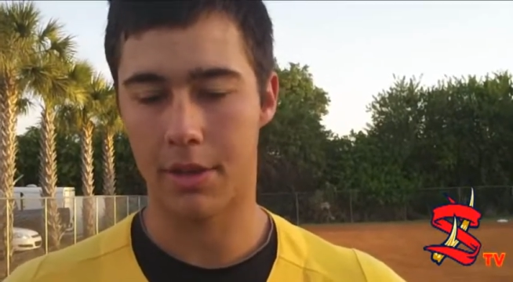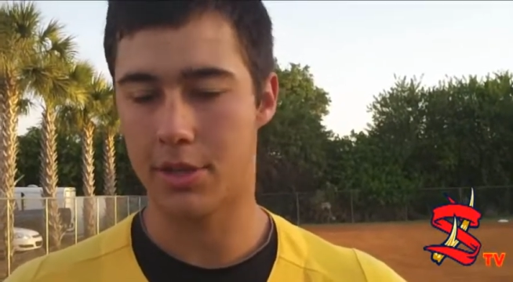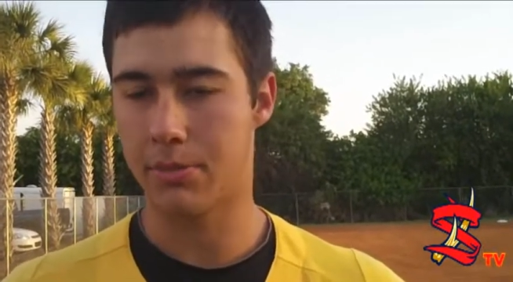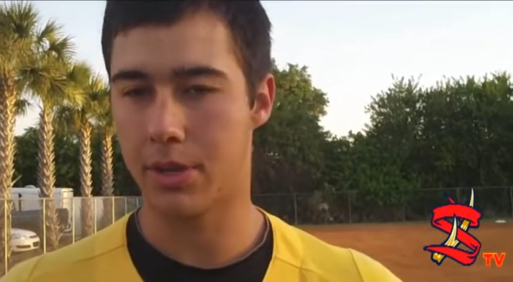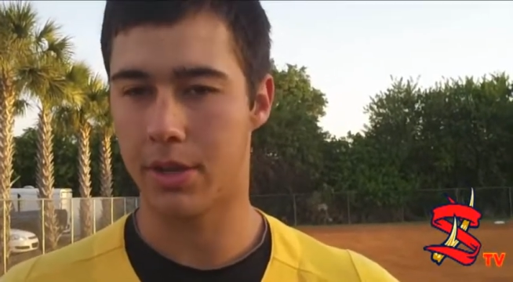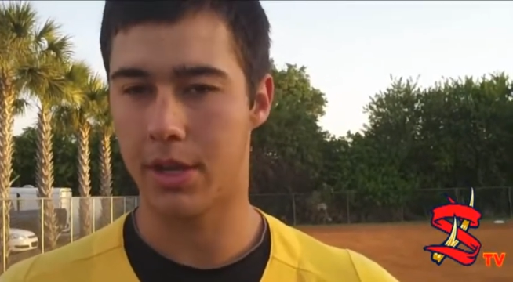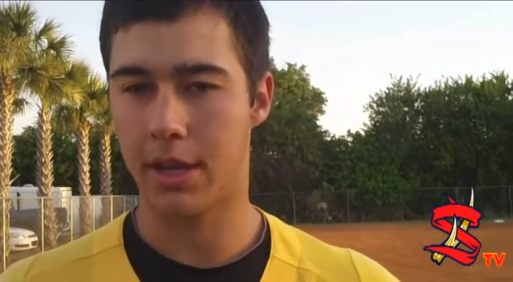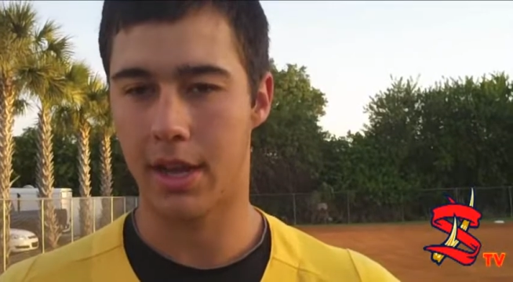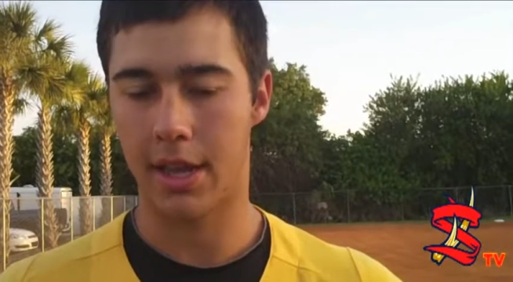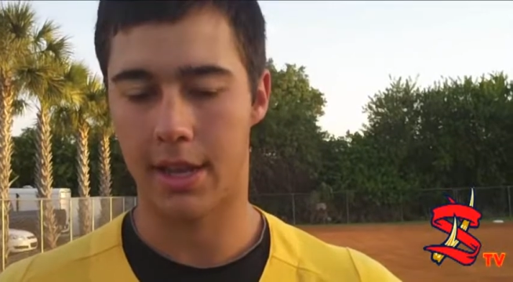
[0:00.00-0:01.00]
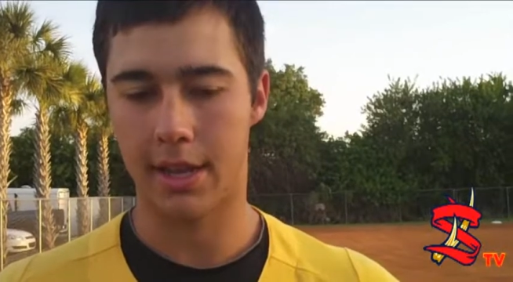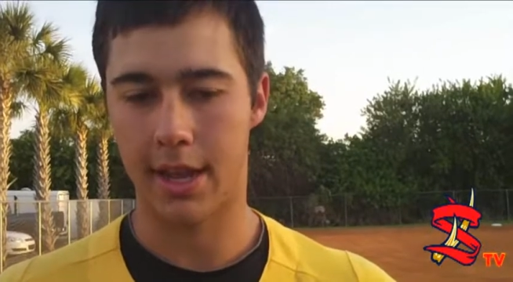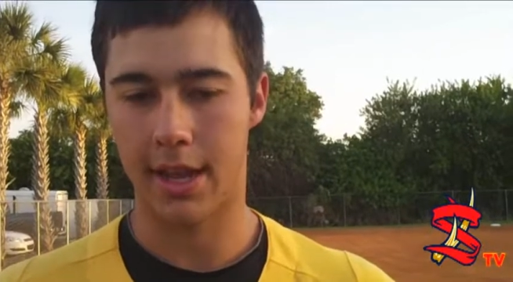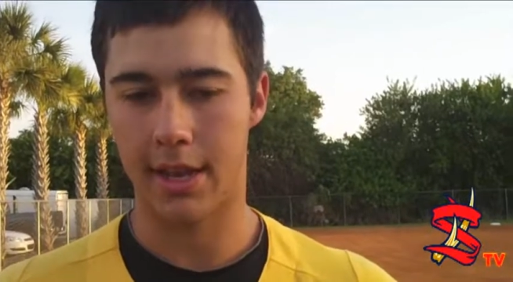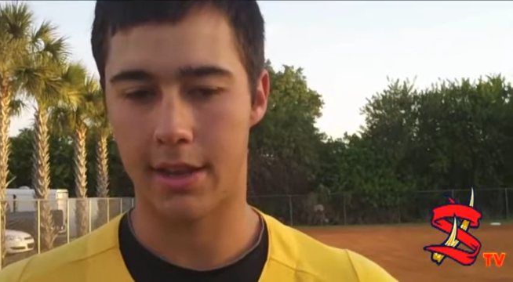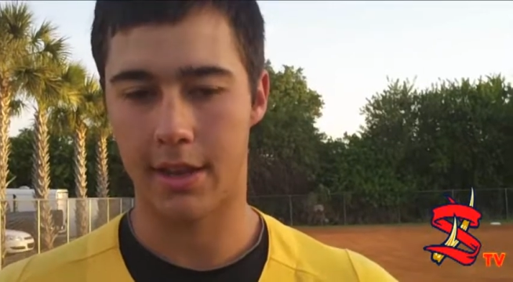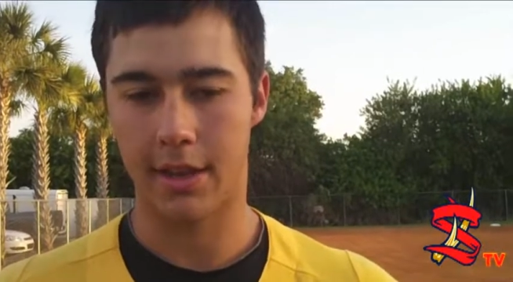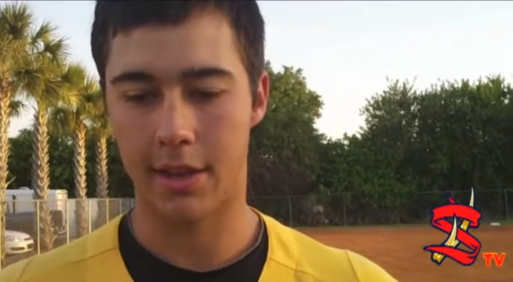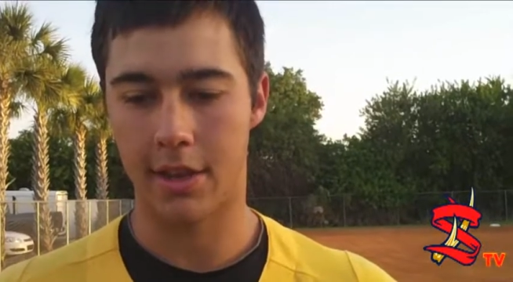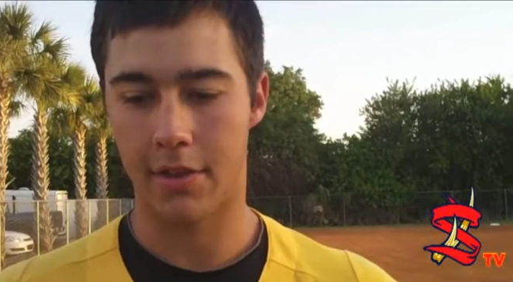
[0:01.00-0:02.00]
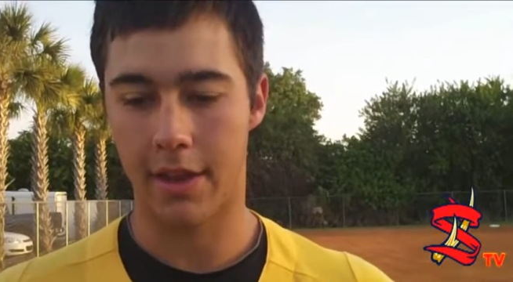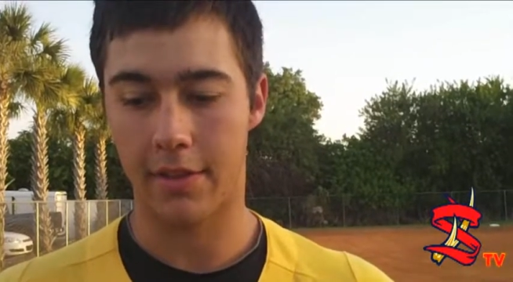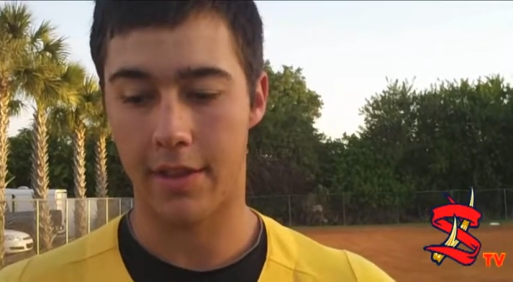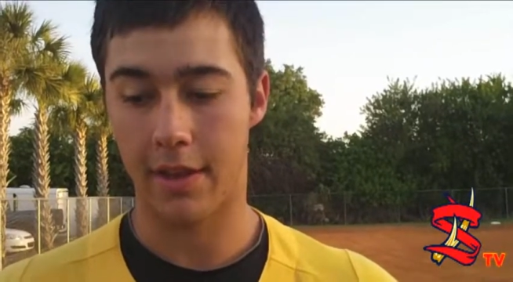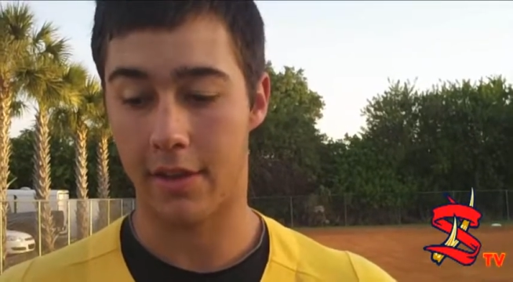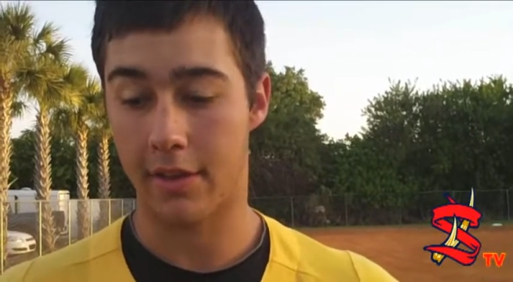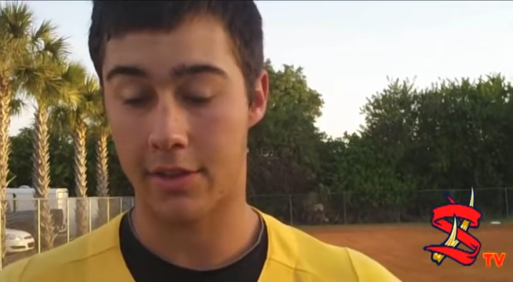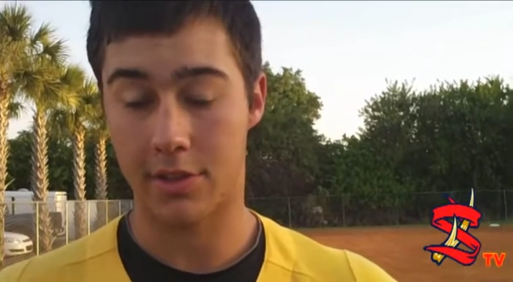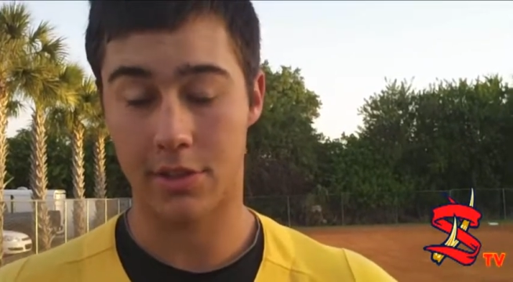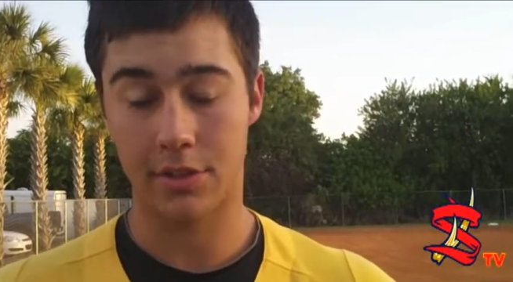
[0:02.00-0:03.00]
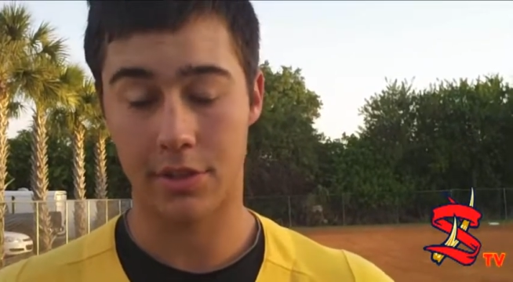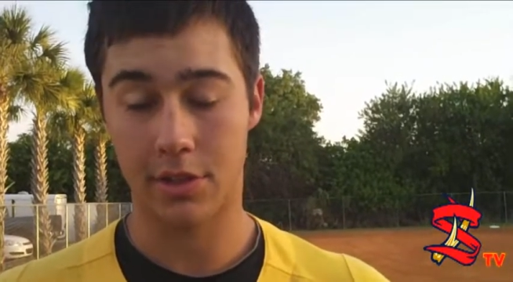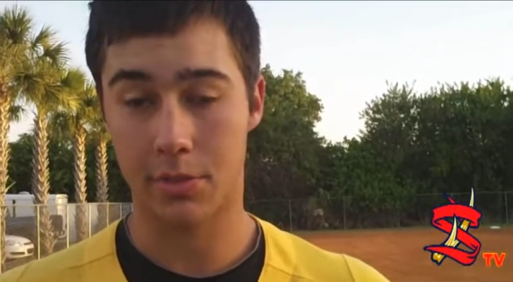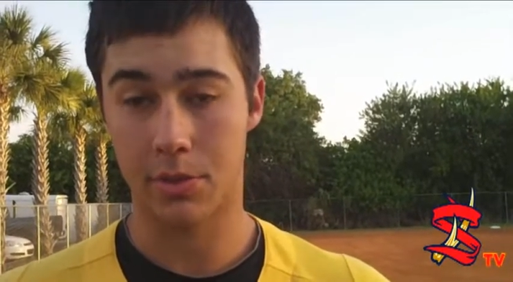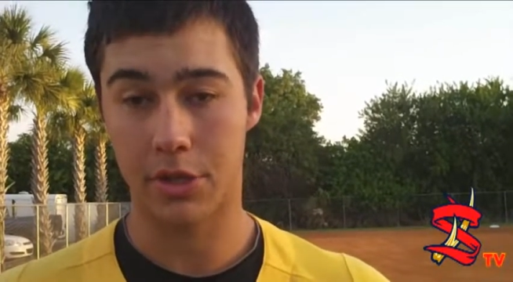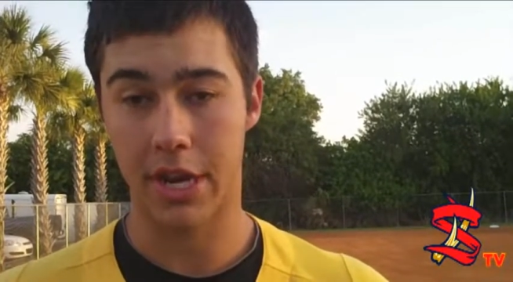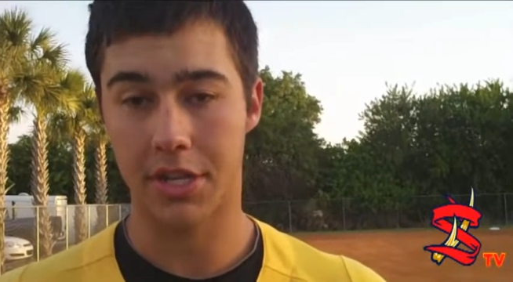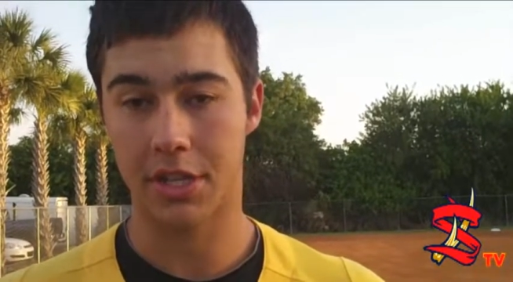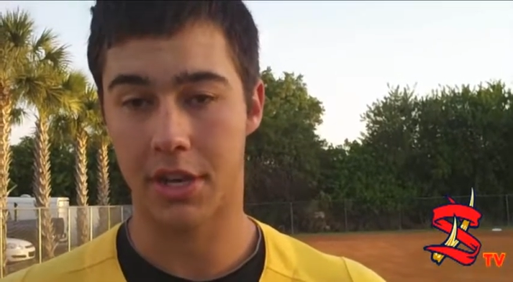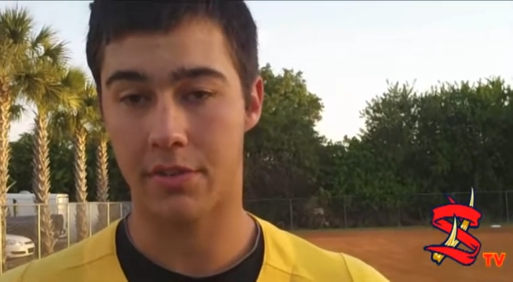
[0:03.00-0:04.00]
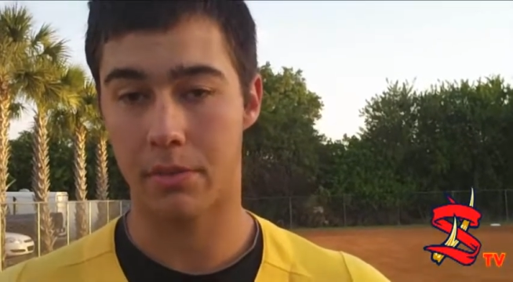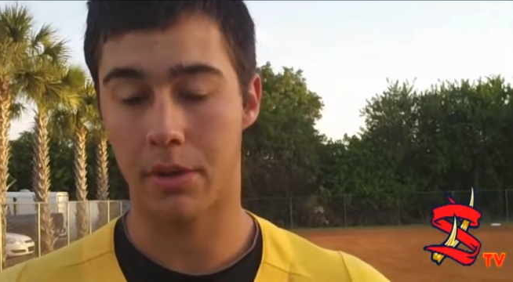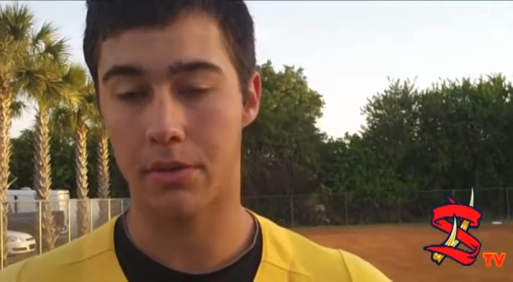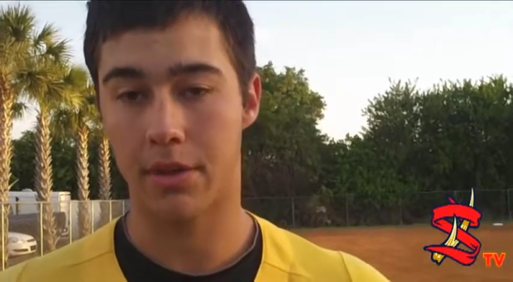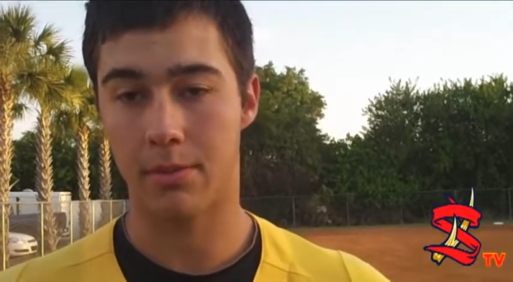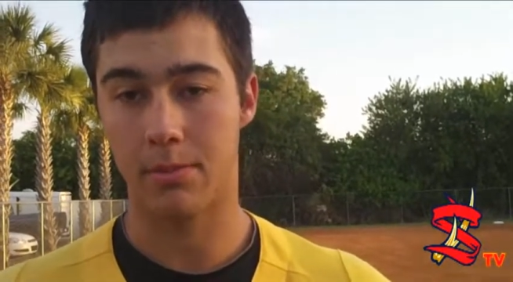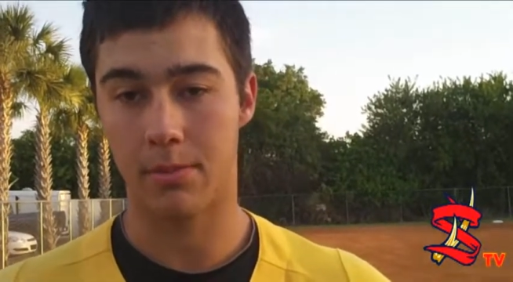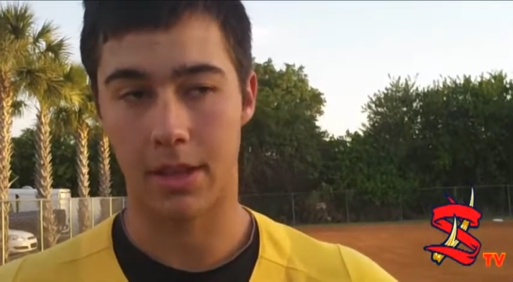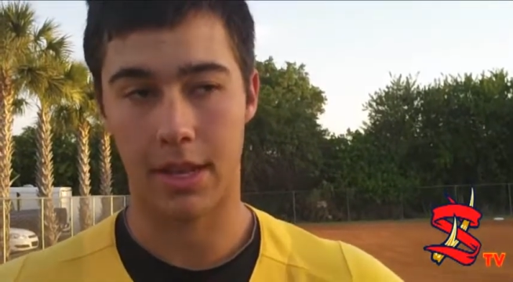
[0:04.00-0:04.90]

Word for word: pitchability and and you know, they, they still is projection there for both of them,